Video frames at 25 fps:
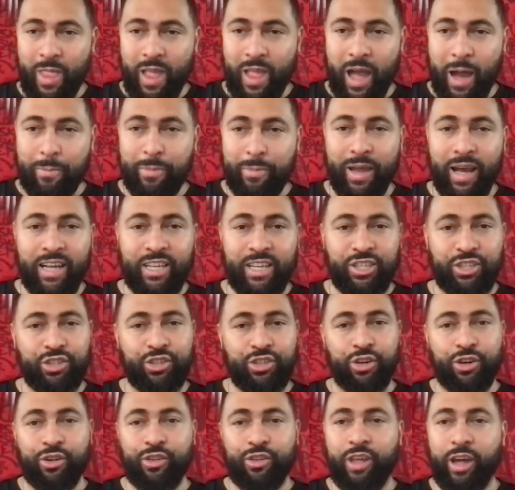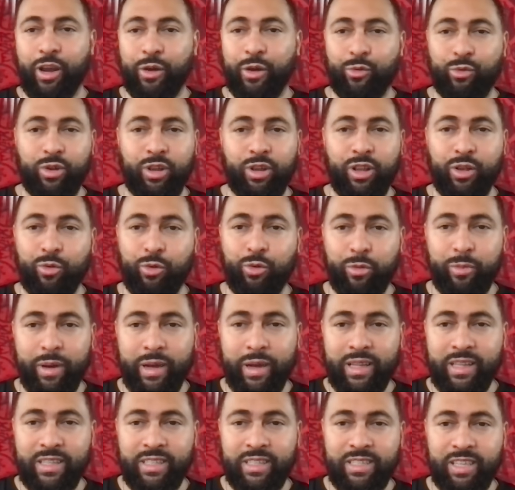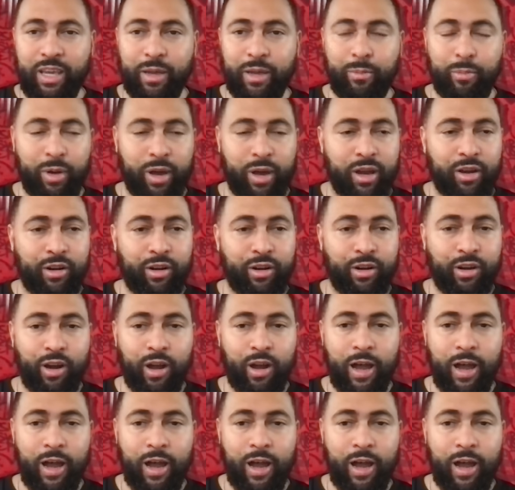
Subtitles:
I'm not sure that it really would make the team better.